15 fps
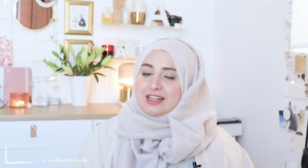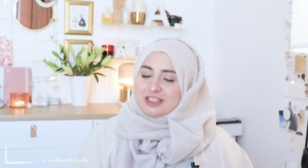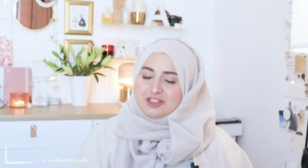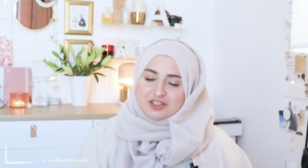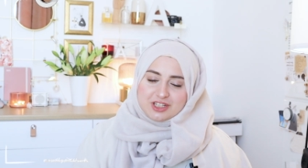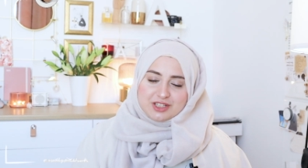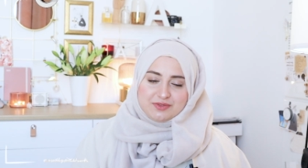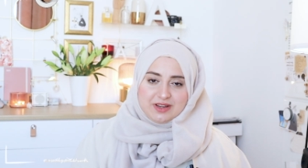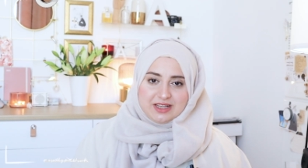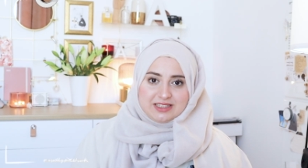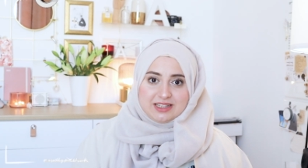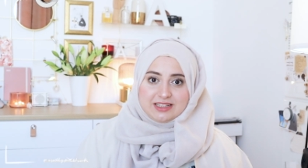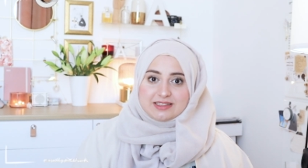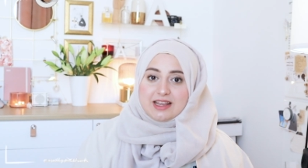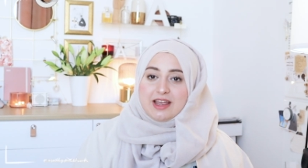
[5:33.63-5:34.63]
Let's just
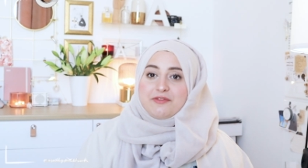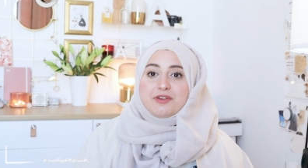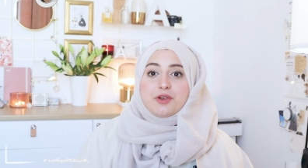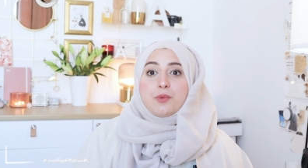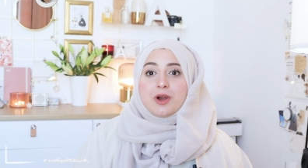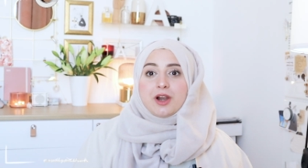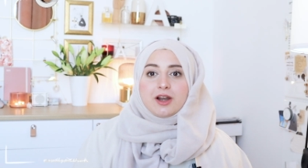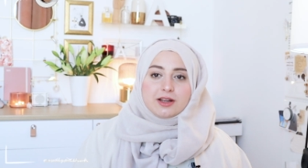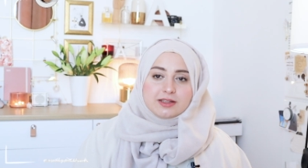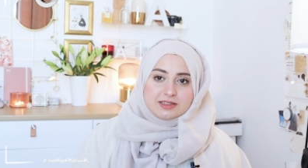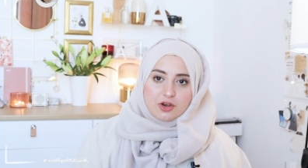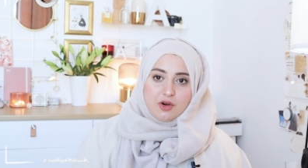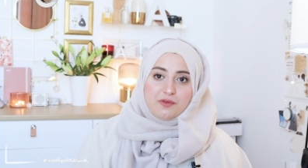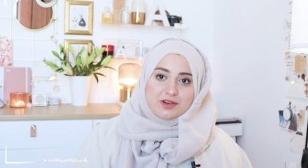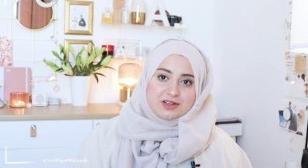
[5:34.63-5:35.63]
face it, everywhere it's
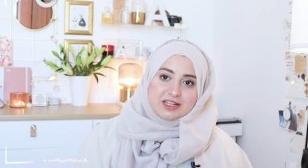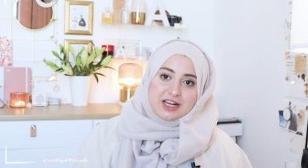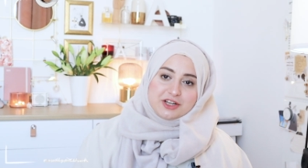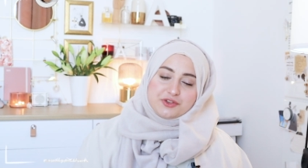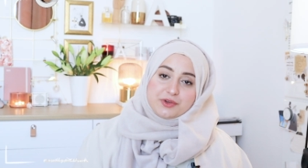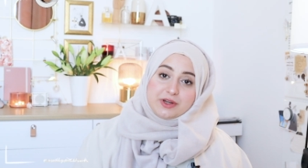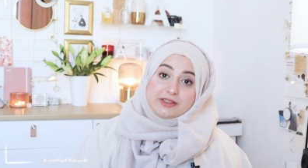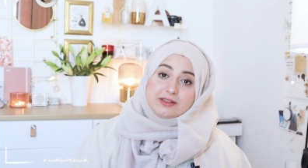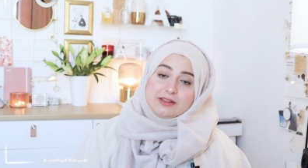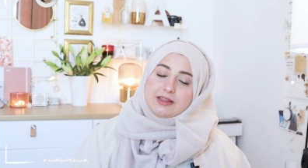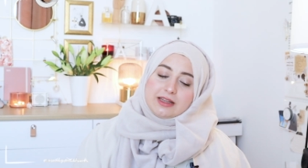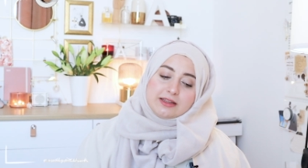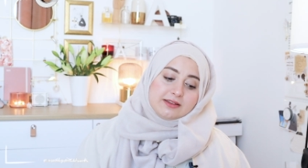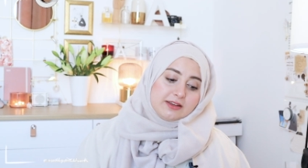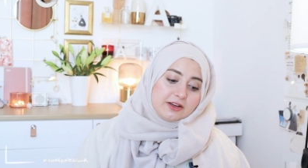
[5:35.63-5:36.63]
oversaturated
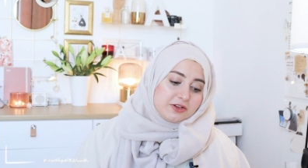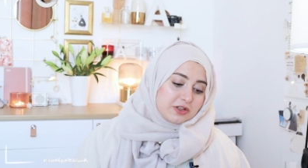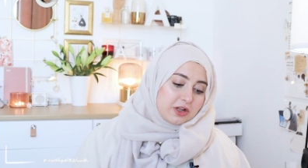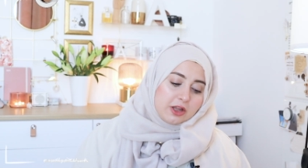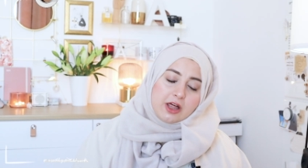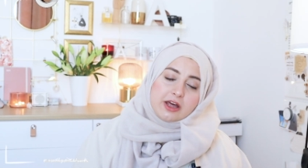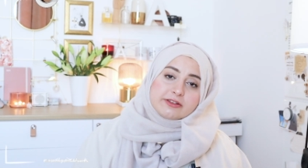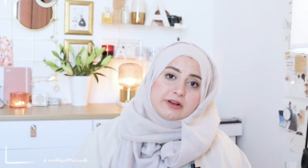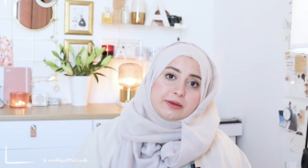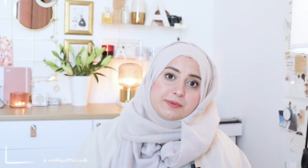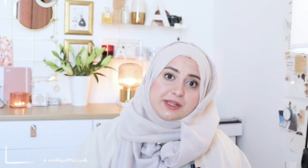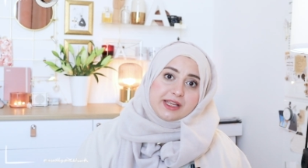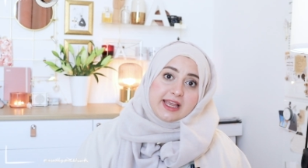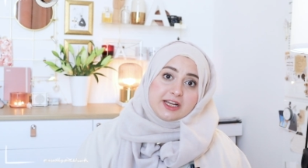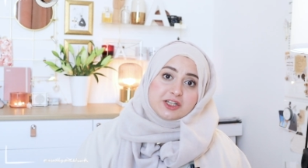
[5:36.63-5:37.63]
and there's a lot of
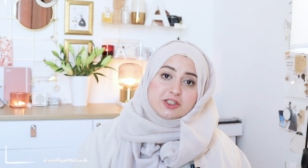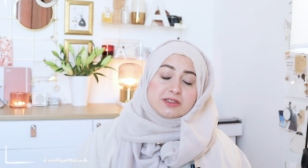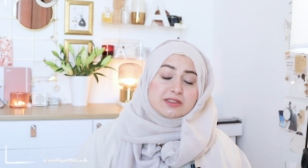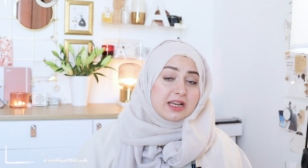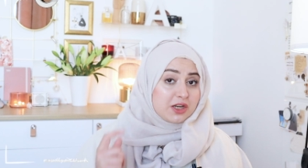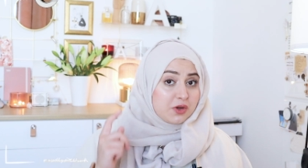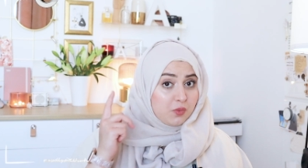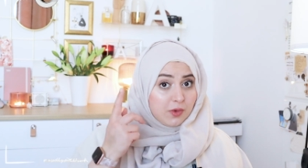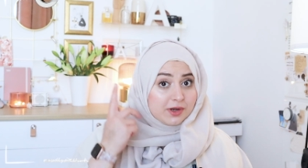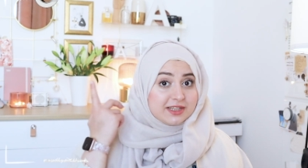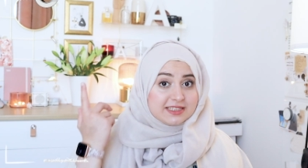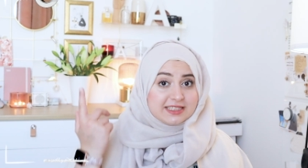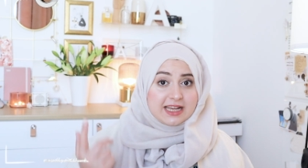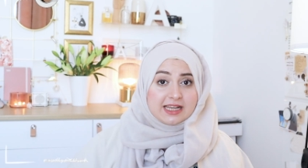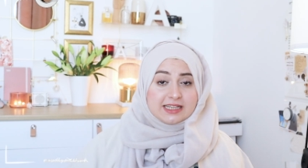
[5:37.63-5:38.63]
applications and you want to
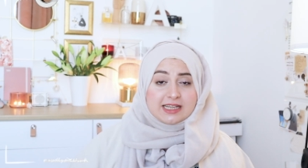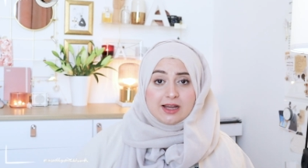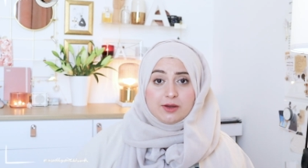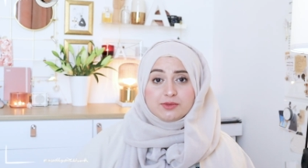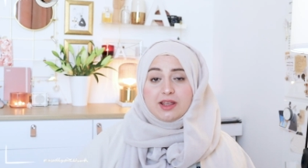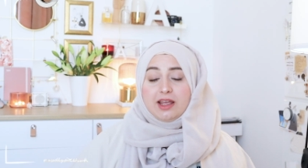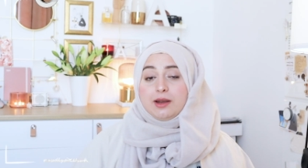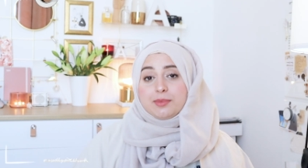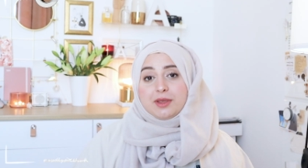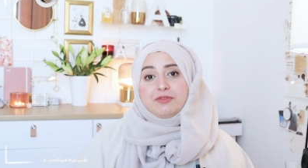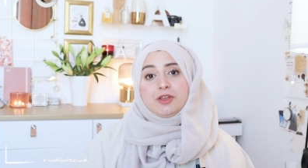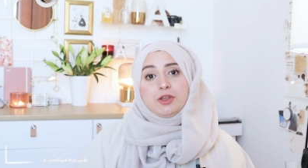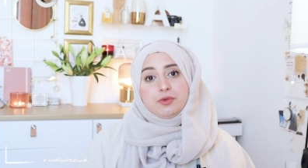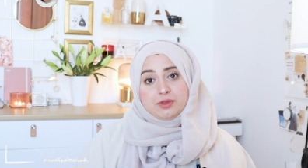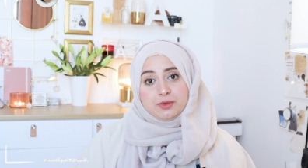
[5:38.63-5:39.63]
stand out, and I'm
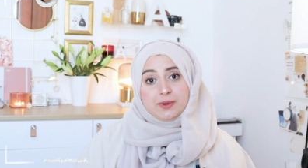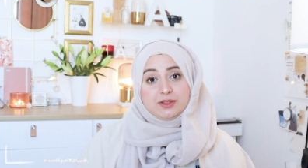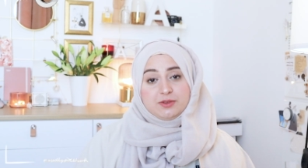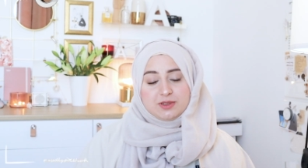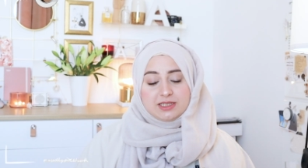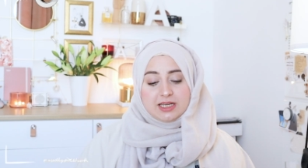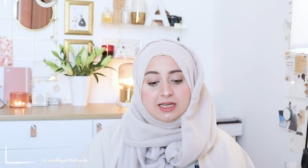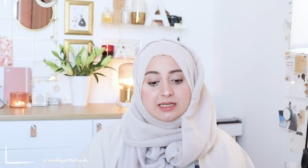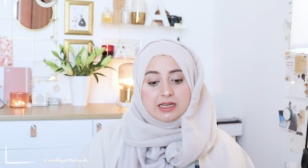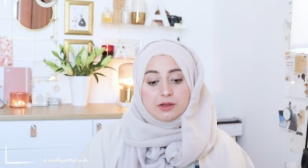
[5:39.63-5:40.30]
giving you the way to stand